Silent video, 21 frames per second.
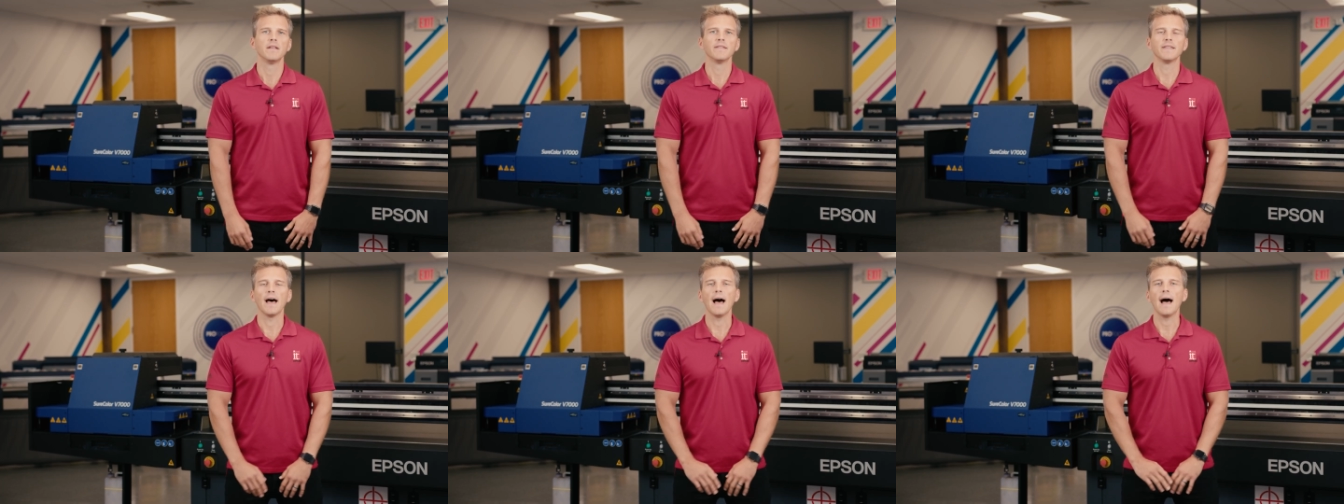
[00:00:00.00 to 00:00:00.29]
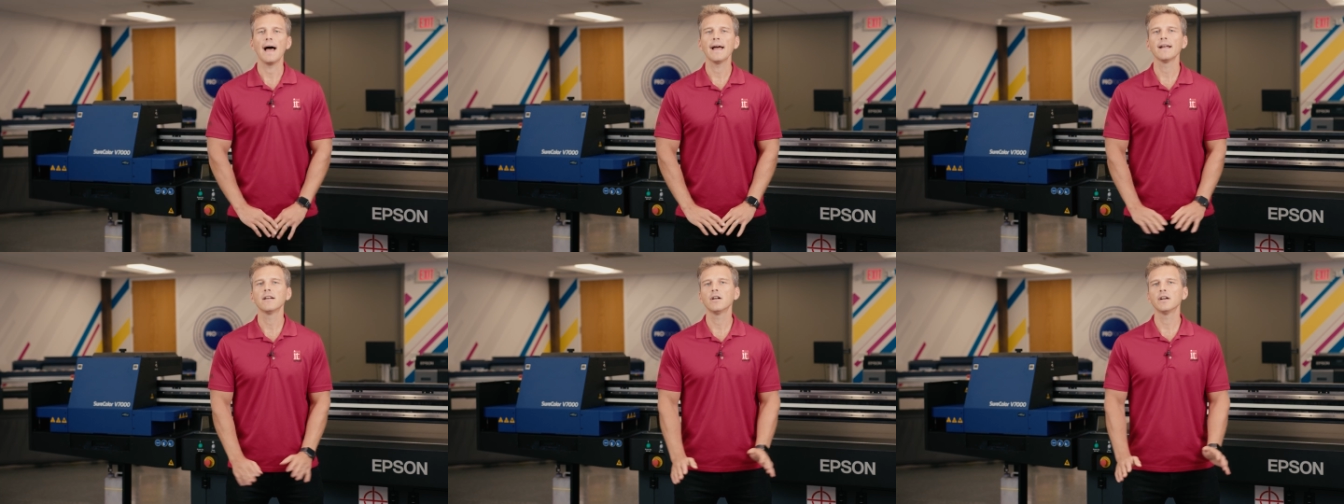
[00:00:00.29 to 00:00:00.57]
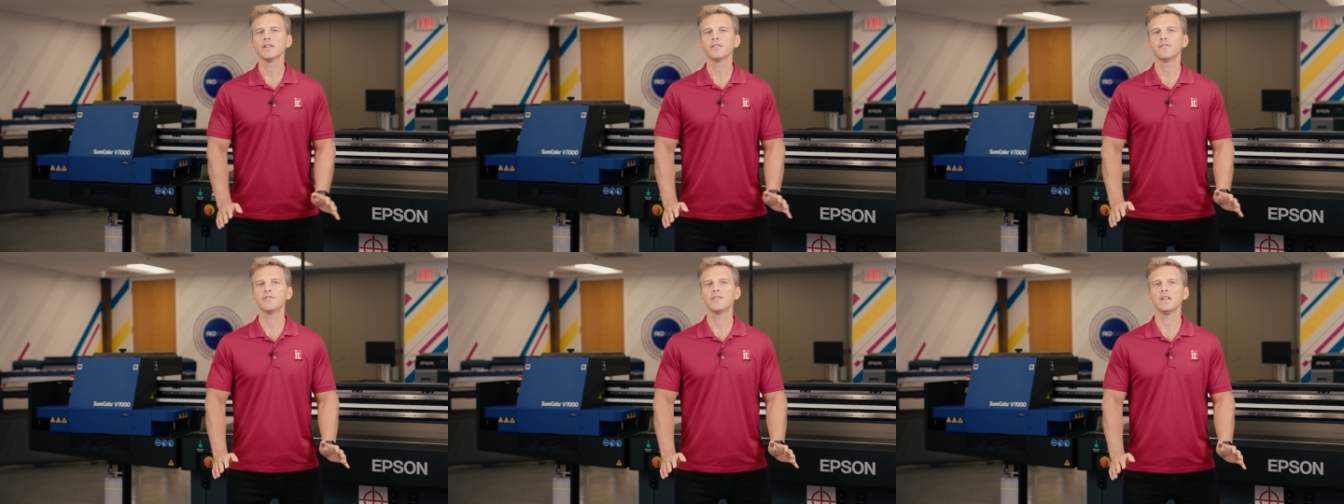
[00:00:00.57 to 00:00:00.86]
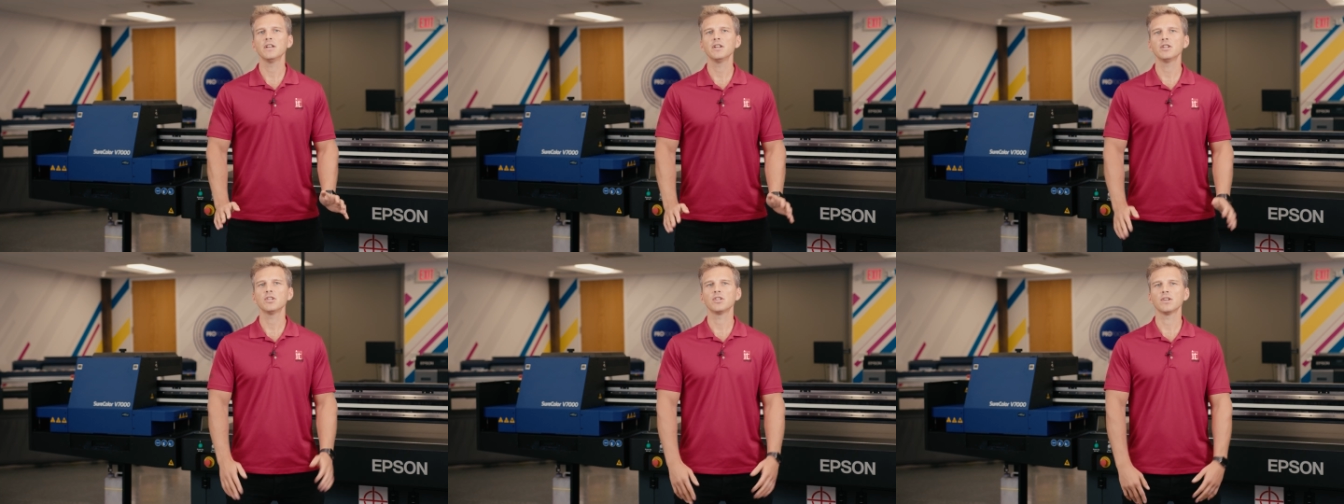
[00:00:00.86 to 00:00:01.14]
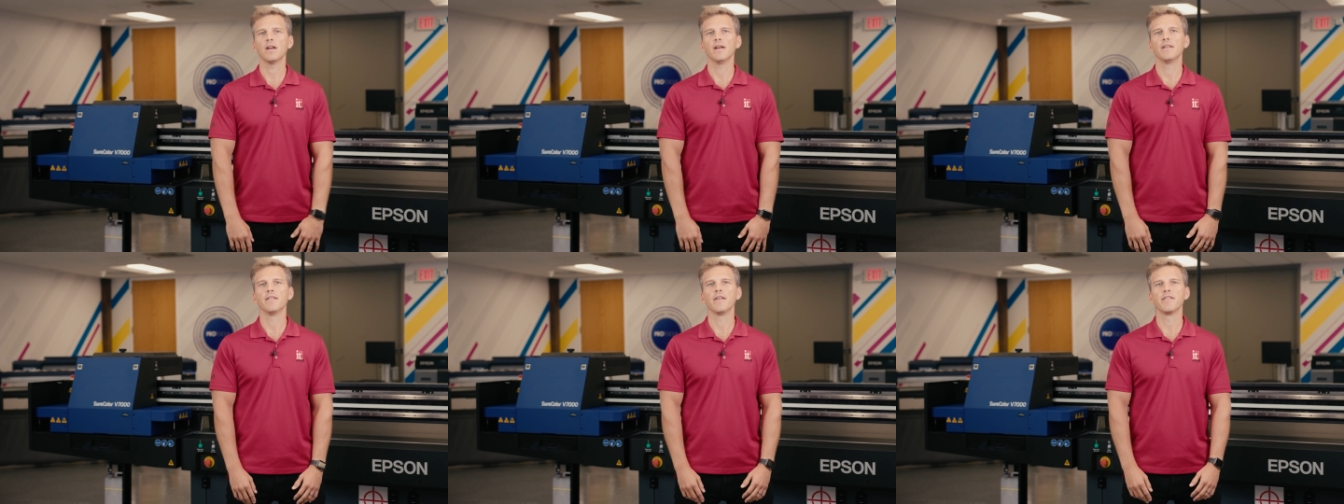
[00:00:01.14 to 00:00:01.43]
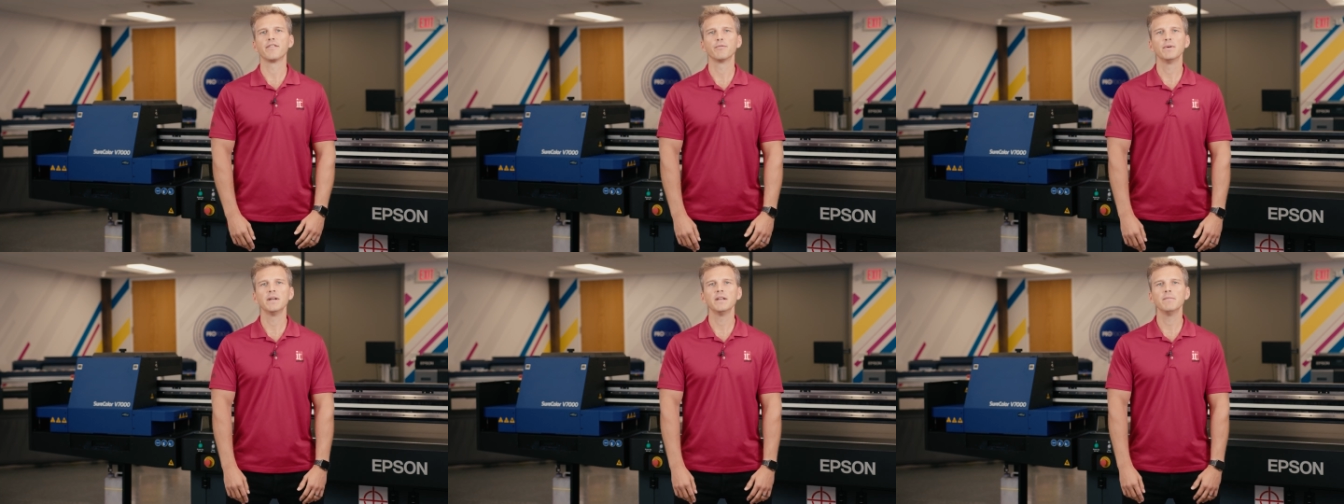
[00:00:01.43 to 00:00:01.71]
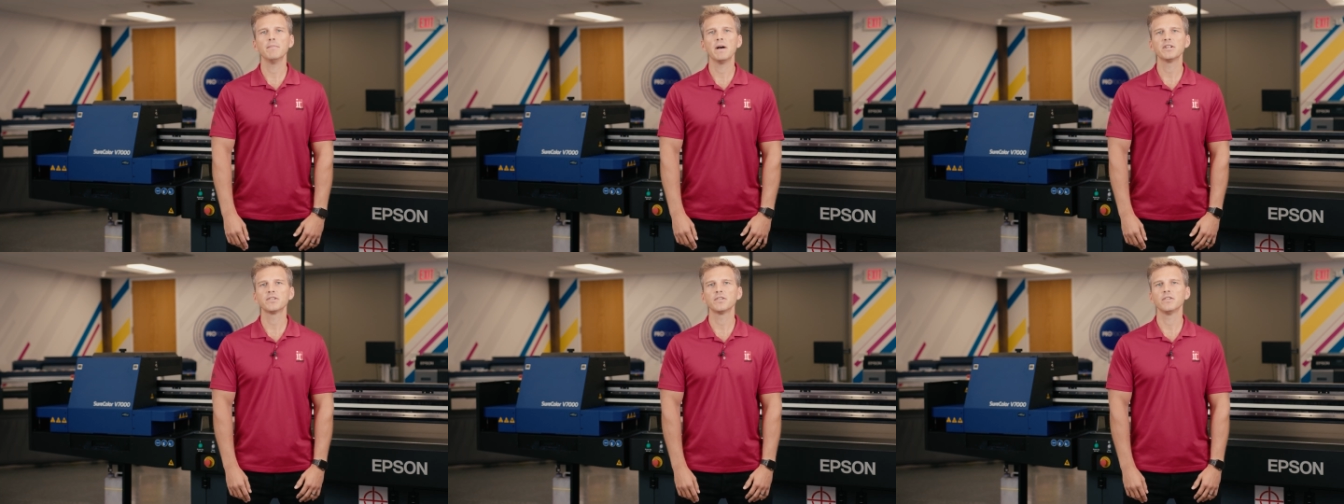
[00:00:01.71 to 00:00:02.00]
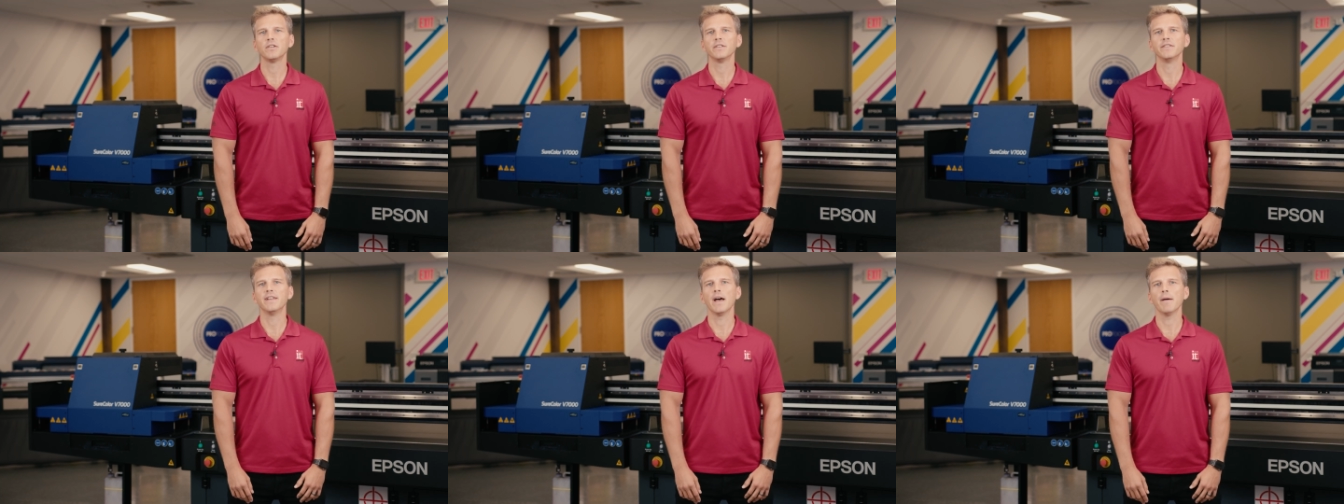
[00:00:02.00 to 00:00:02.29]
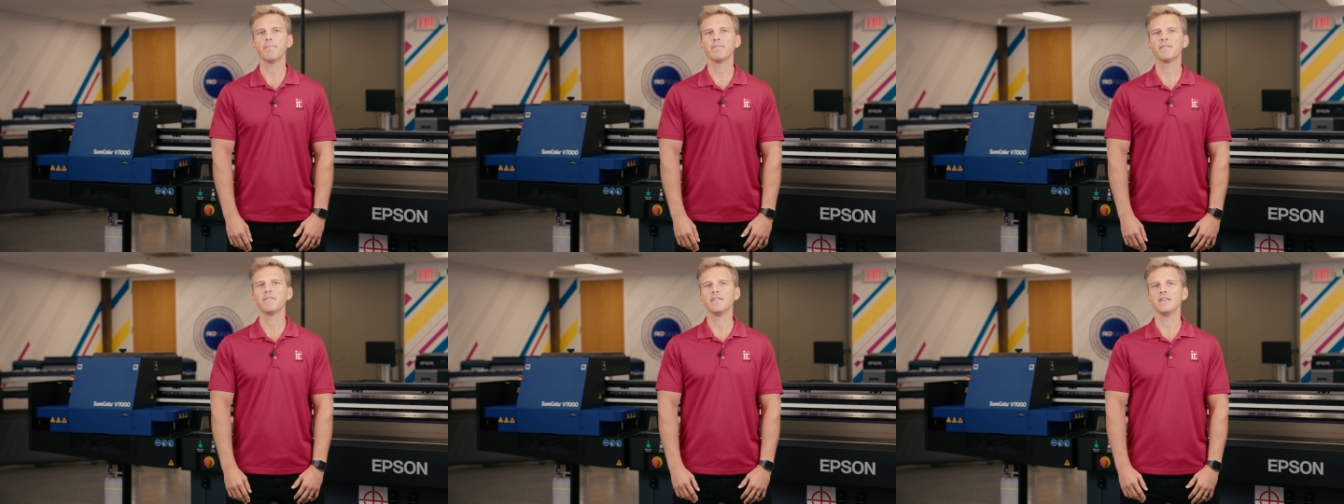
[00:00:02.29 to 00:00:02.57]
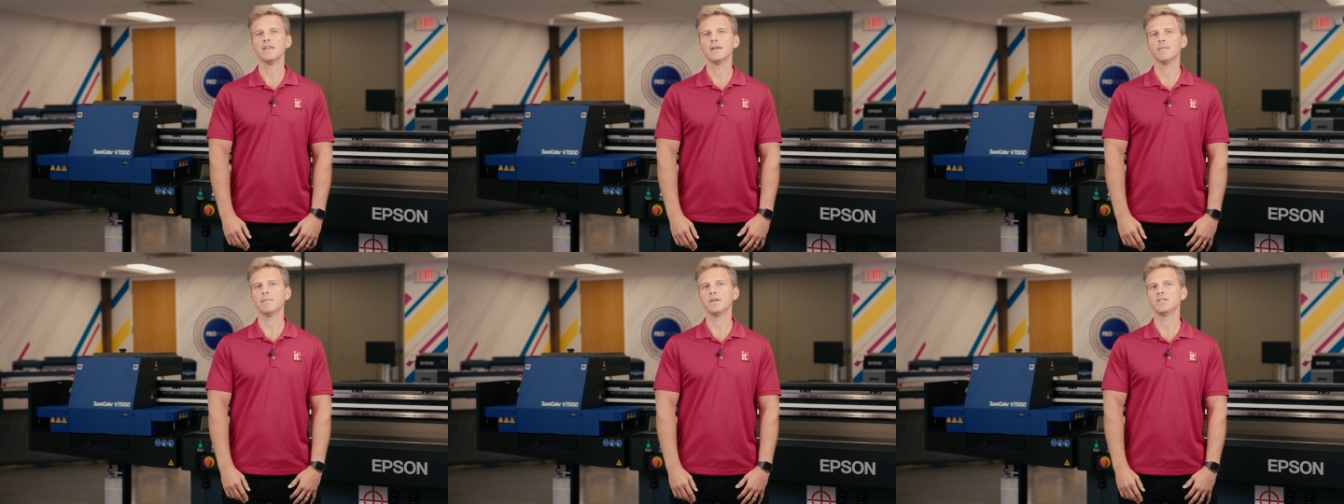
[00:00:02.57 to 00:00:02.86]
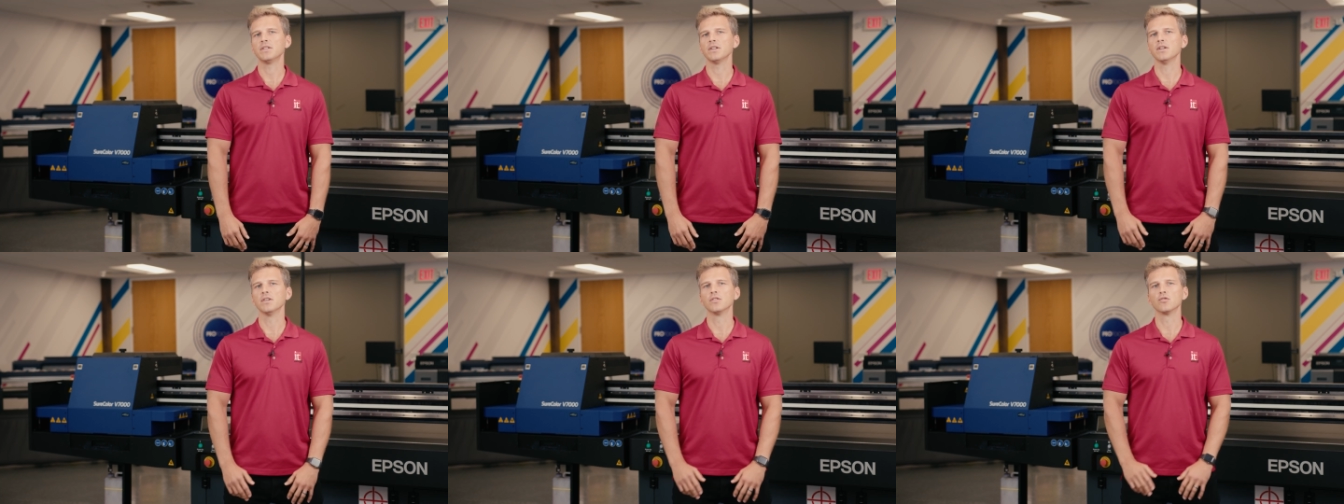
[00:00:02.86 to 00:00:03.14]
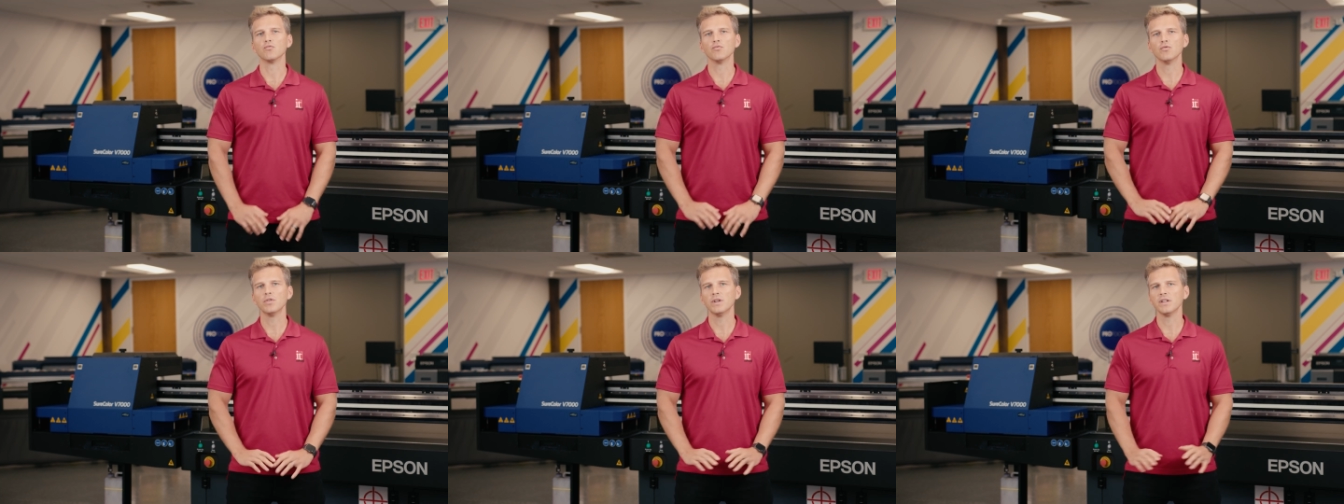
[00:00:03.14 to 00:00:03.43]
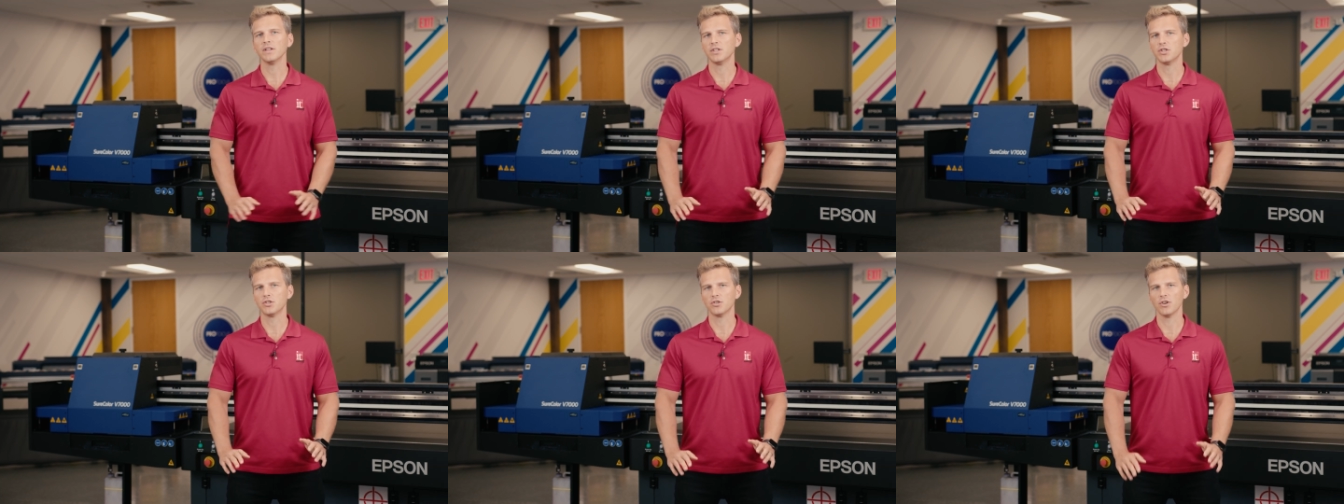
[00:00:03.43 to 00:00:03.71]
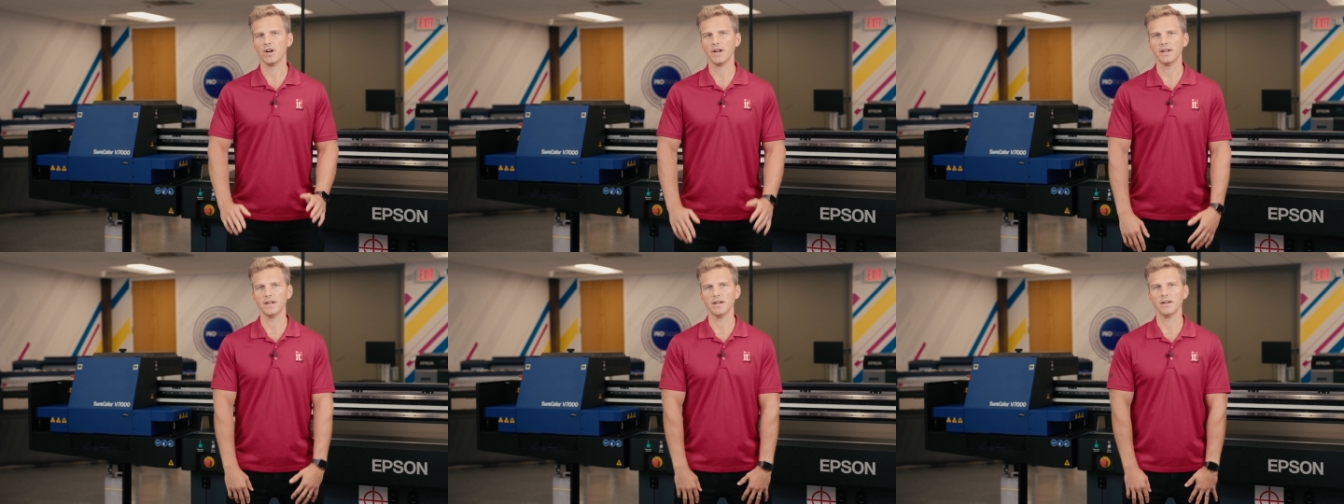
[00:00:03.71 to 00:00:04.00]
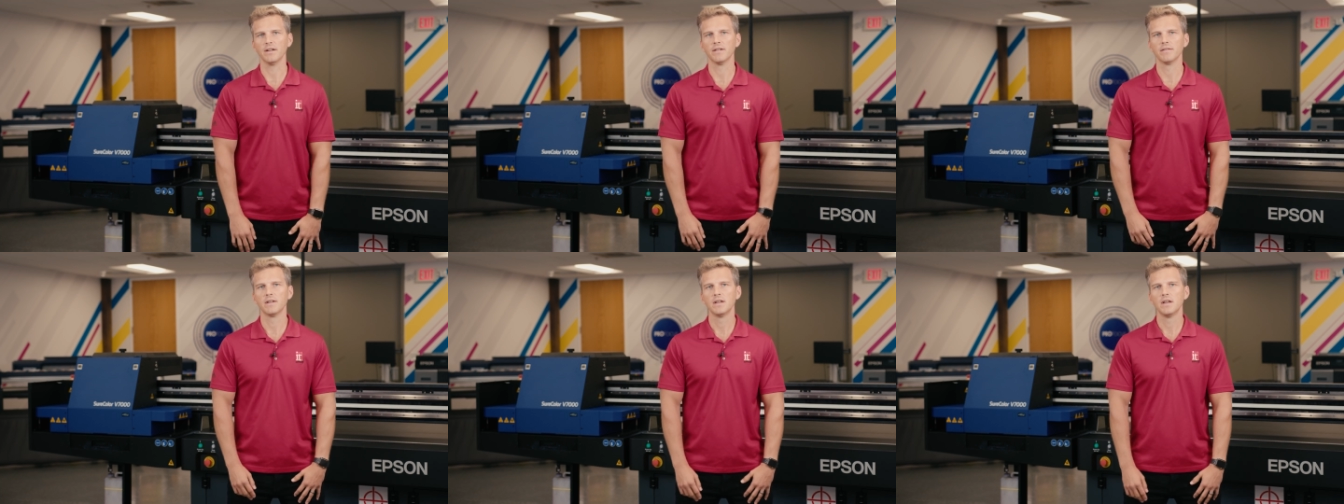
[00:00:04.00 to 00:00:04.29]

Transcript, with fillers: The high gloss finish and the three-dimensional depth of the image is really striking.